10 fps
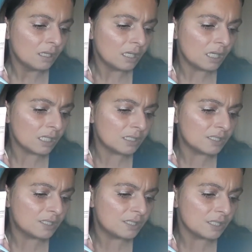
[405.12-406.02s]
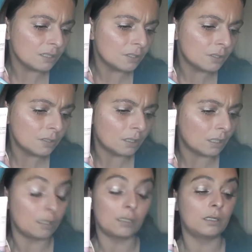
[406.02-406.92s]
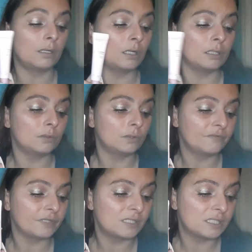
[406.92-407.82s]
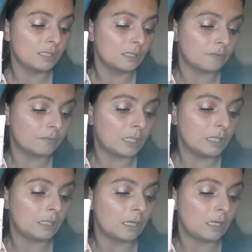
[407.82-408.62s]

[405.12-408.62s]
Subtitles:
Exceller, I don't know if that's saying that right.